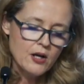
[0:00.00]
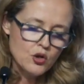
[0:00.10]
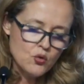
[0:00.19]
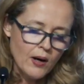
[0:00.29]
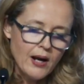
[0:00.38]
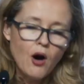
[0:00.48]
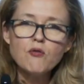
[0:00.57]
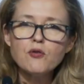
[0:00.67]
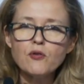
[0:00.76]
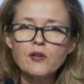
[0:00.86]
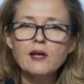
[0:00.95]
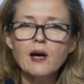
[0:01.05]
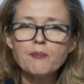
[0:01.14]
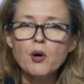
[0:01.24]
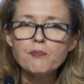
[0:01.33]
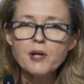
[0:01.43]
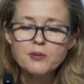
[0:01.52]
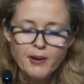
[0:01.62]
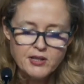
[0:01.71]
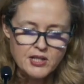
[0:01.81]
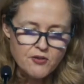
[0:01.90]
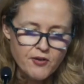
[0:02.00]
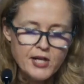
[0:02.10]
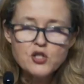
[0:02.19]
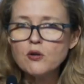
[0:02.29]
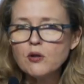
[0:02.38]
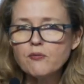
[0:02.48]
to allow for the appropriate participation